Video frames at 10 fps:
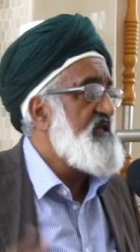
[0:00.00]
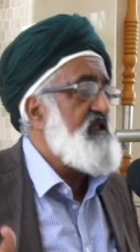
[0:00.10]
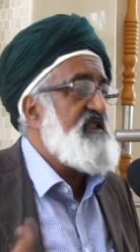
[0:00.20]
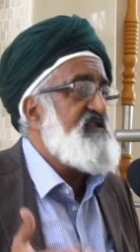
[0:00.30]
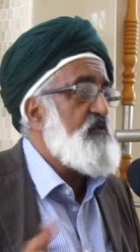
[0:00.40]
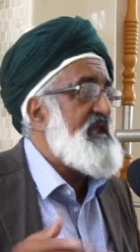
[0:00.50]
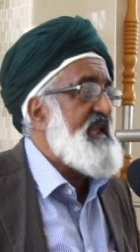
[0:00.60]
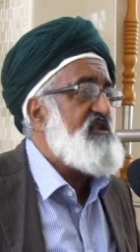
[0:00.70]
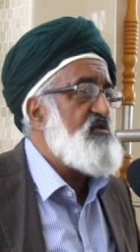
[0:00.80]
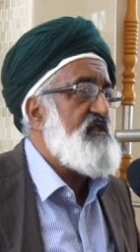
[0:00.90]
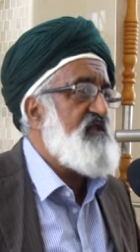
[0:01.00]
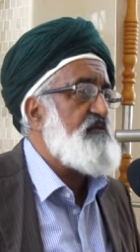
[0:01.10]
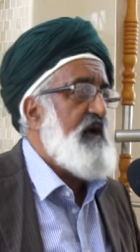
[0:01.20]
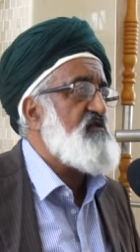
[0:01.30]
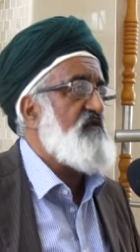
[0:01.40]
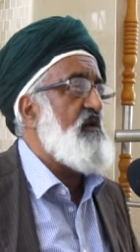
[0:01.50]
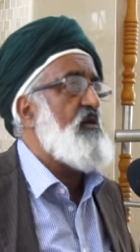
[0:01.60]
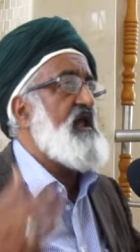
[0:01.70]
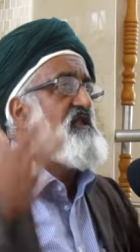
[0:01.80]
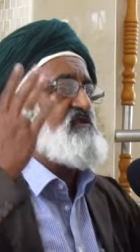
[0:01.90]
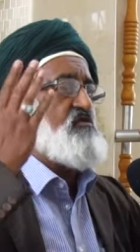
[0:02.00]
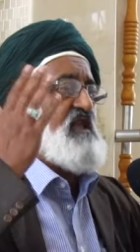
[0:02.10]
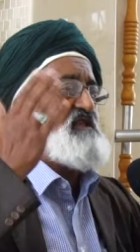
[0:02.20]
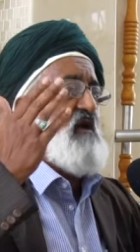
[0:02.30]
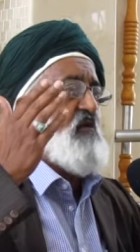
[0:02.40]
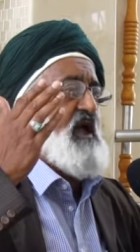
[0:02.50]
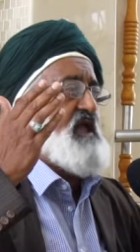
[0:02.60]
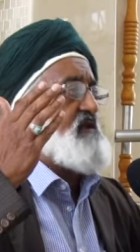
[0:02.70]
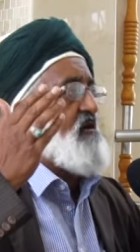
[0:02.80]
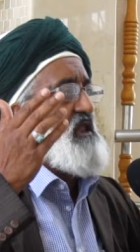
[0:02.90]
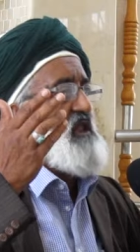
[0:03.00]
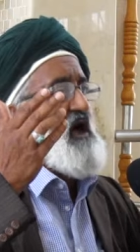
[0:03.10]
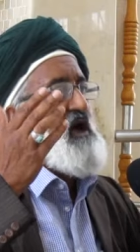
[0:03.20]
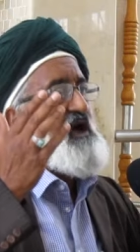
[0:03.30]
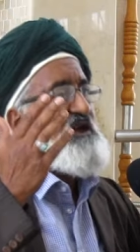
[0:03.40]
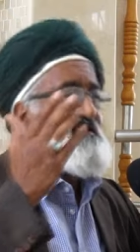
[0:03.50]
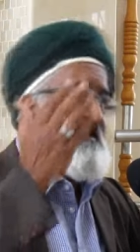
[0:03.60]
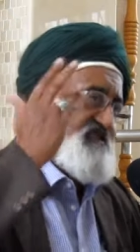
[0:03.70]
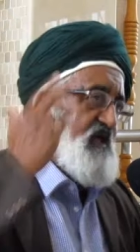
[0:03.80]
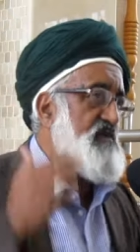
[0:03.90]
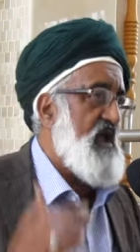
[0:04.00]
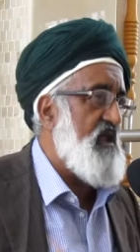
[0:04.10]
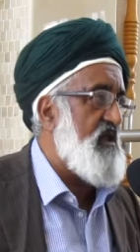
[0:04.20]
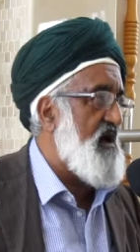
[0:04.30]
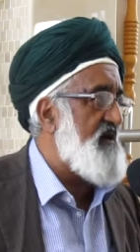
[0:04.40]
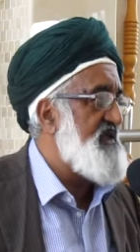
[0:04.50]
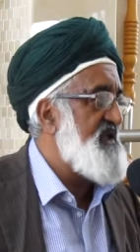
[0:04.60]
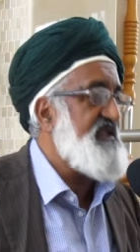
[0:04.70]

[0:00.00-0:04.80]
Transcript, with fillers: The least we can do in this part of the world is to raise our hand, O oh Allah, assess them, Ya Allah.